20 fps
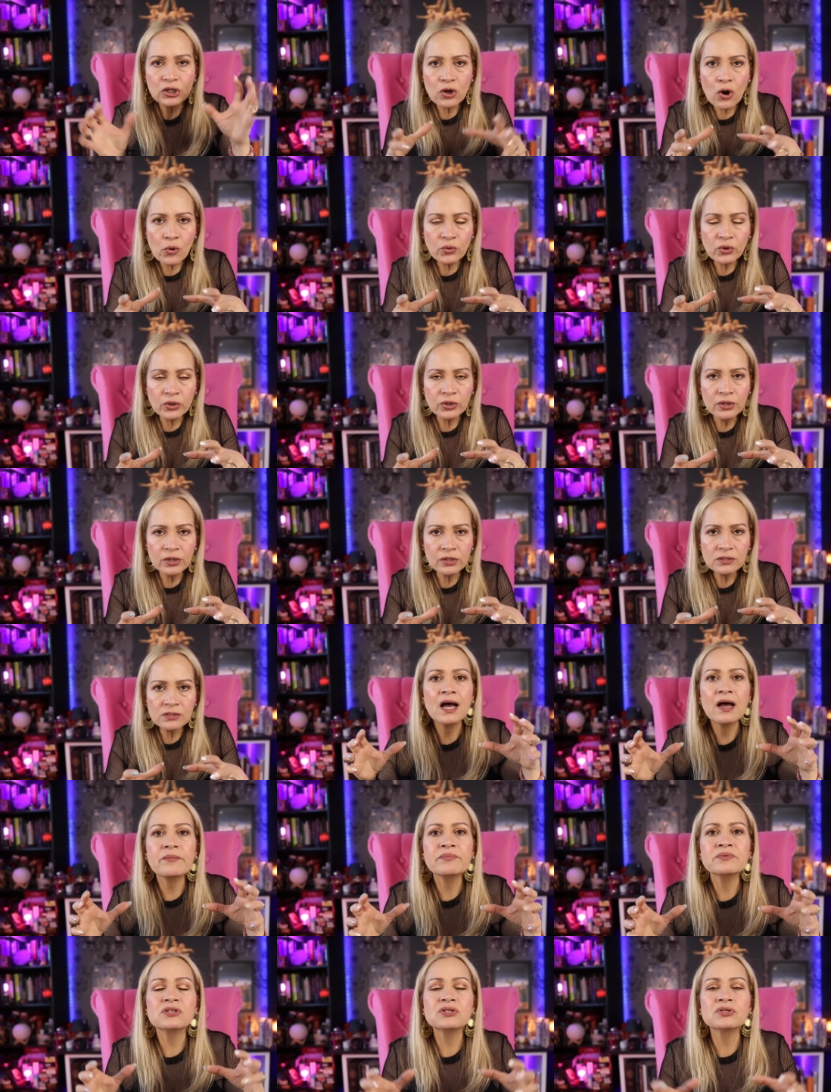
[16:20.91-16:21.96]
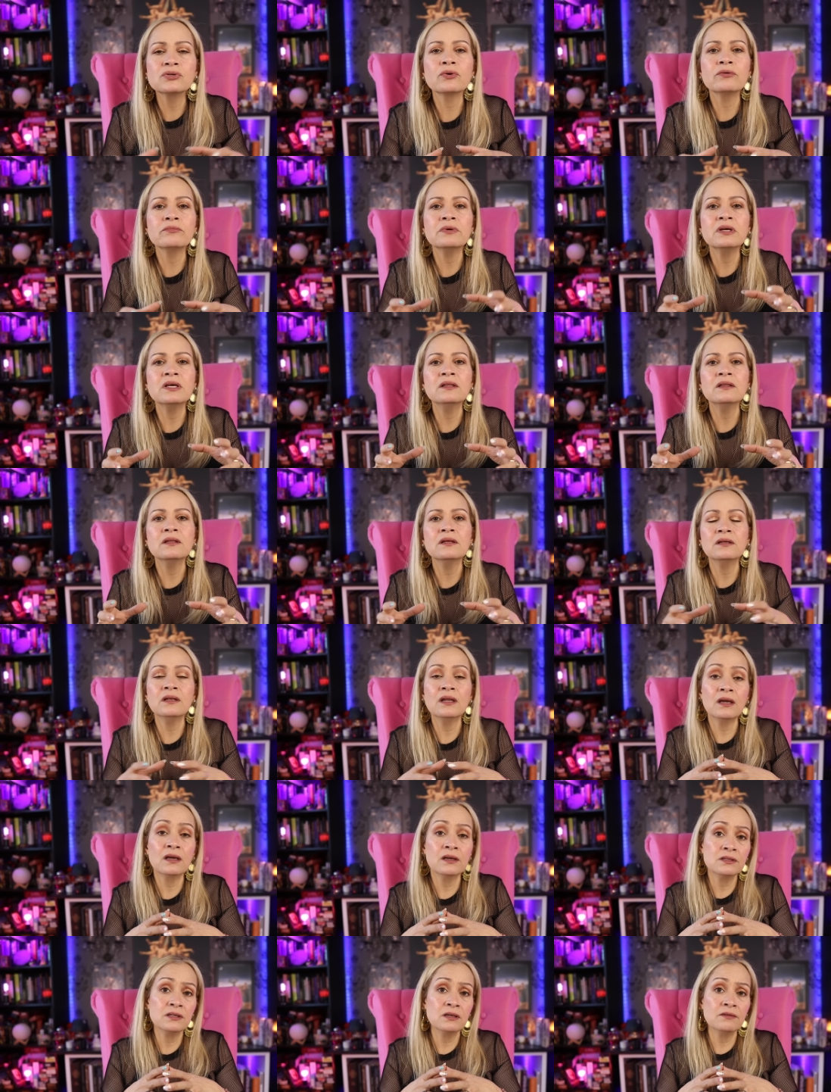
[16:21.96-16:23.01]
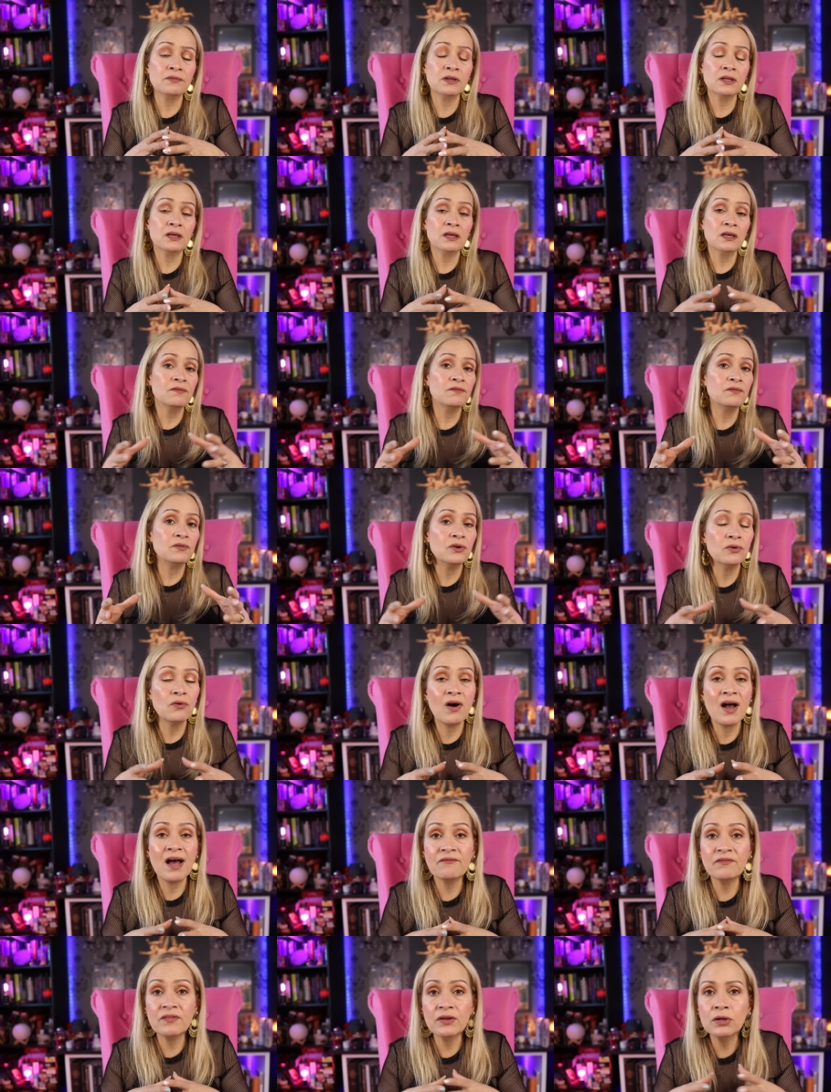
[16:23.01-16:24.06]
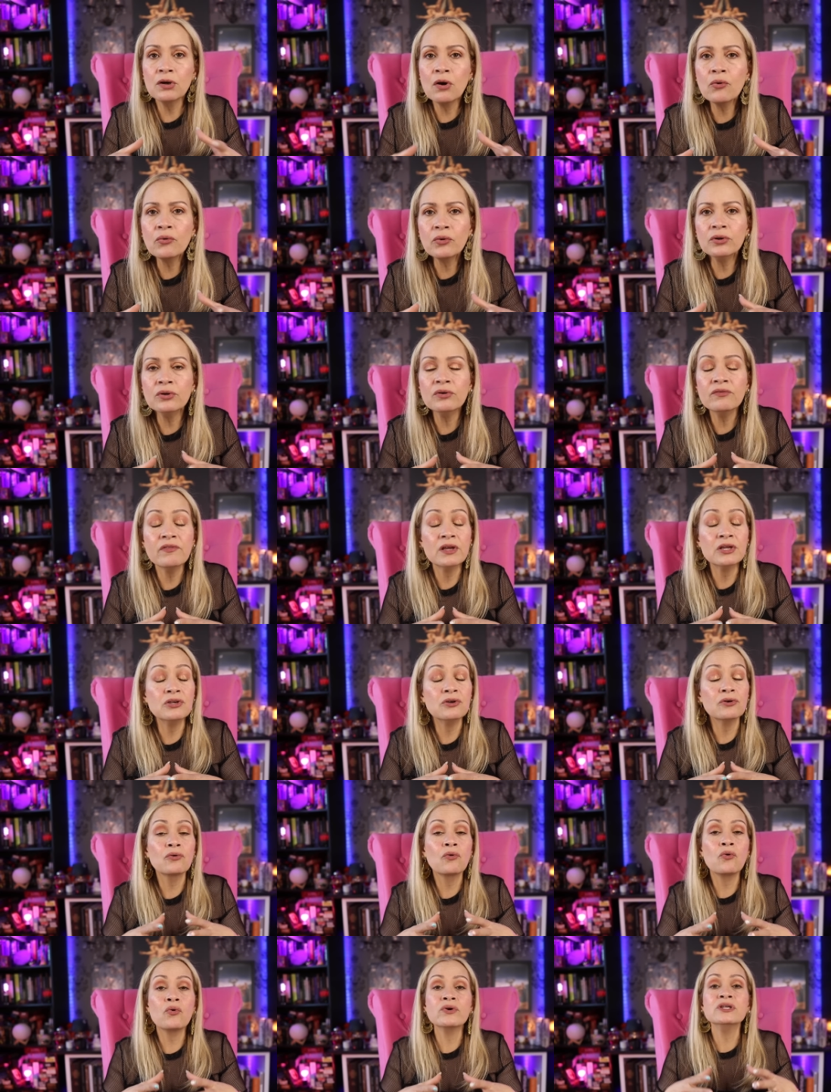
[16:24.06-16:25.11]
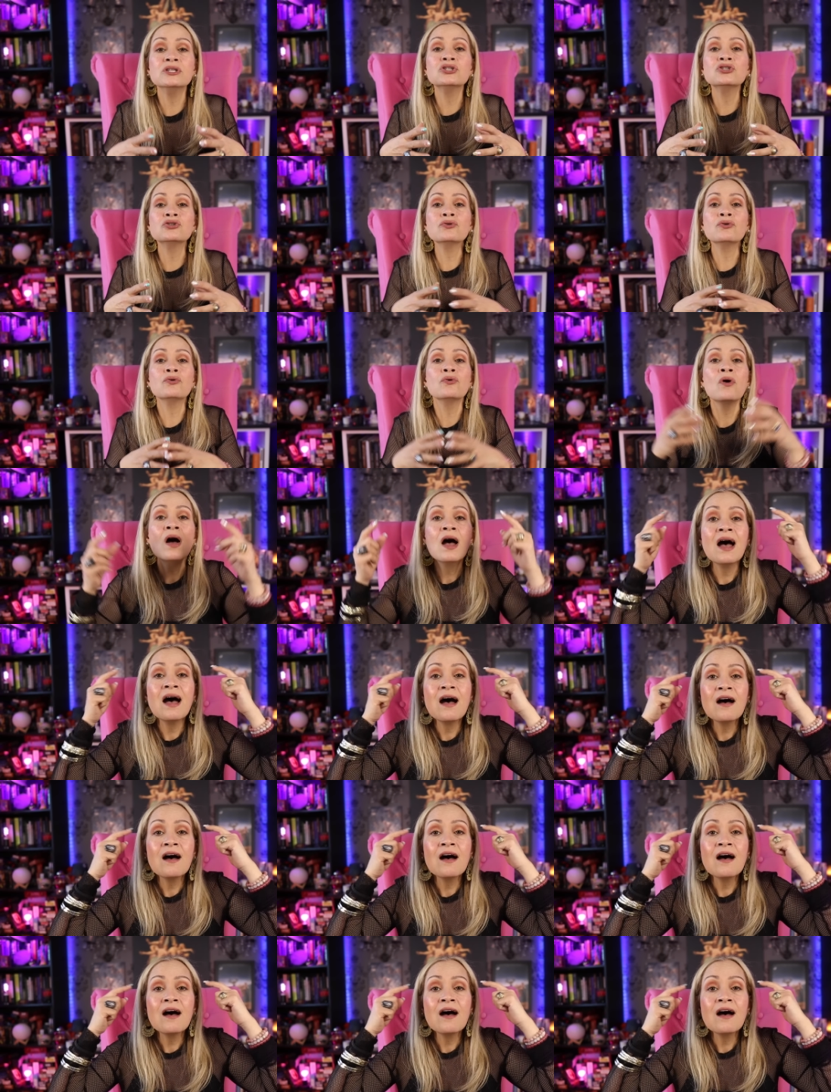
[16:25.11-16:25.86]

coconut absorbing the negativity if you don't don't have the coconut, then you're going to